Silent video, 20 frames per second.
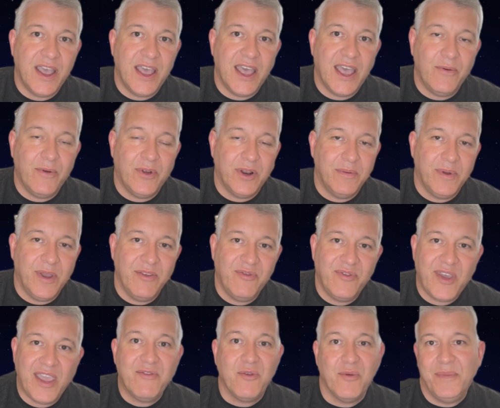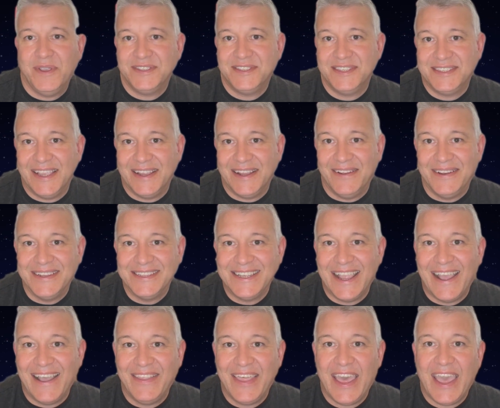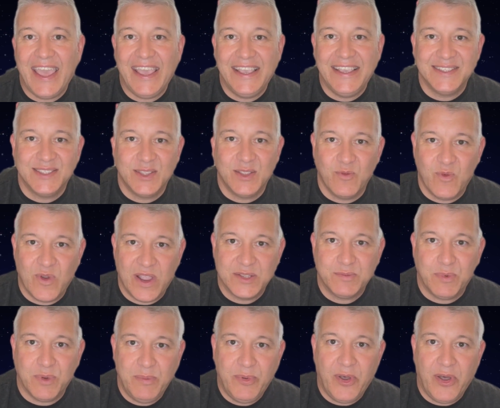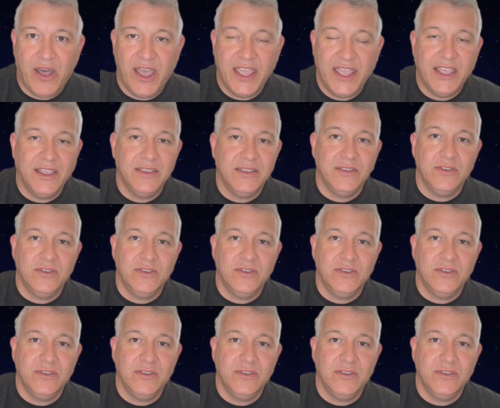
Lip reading: one of my favorite bits of technology out there is the Raspberry Pi.